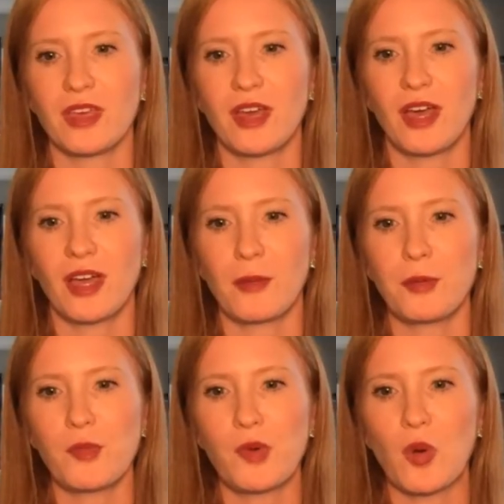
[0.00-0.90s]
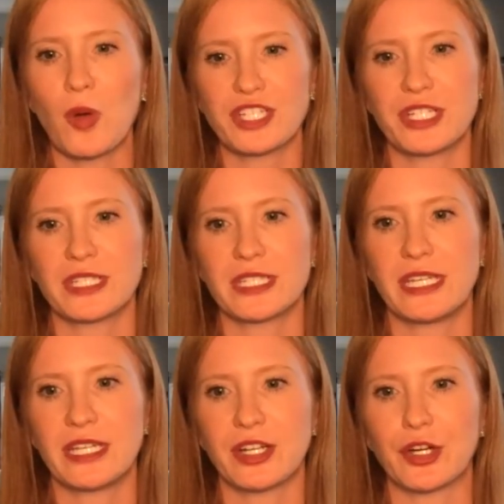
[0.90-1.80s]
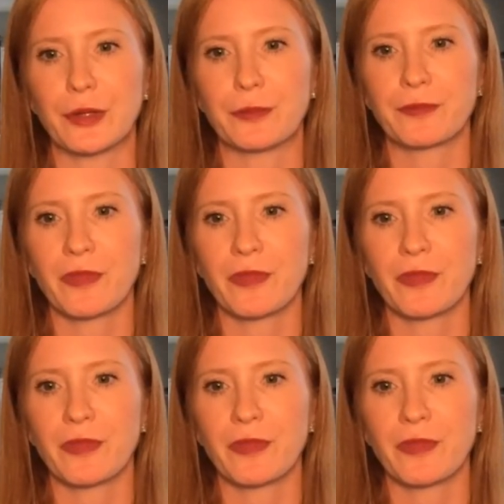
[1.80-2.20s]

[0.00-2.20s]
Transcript: A couple more questions here.